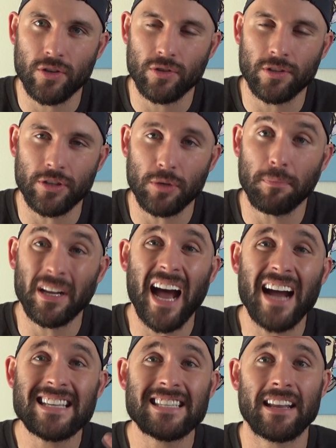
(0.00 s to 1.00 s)
earlier, but
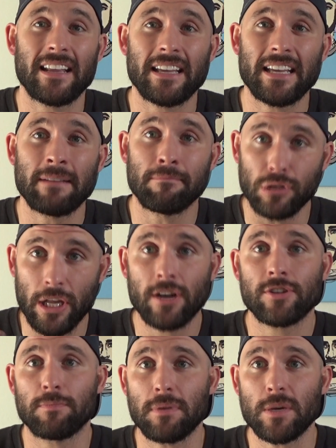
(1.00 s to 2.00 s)
I said it in Blair
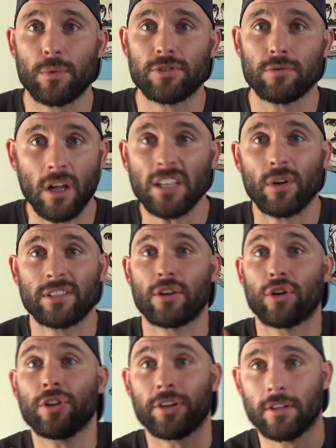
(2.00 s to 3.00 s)
speak, which is regardless of what I said
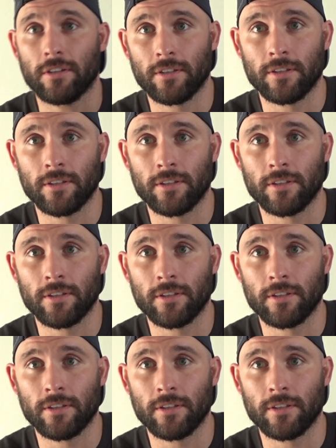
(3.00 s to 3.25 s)
earlier.